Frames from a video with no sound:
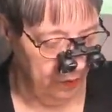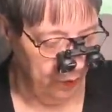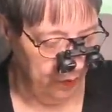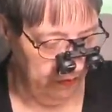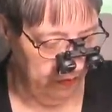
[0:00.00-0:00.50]

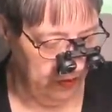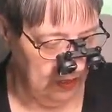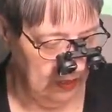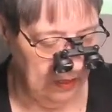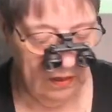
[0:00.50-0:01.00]
we
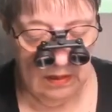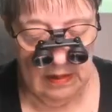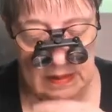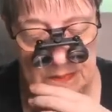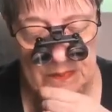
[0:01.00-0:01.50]
really,
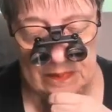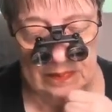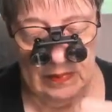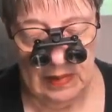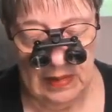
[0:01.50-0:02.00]

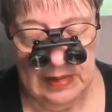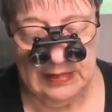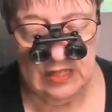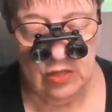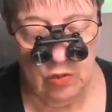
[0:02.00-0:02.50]

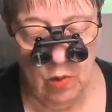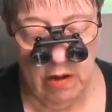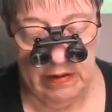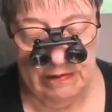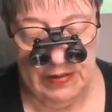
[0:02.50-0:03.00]
it's to
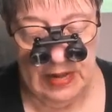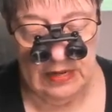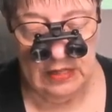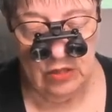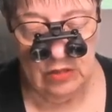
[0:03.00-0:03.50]
our
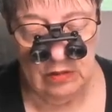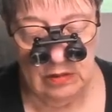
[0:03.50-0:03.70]
advantage.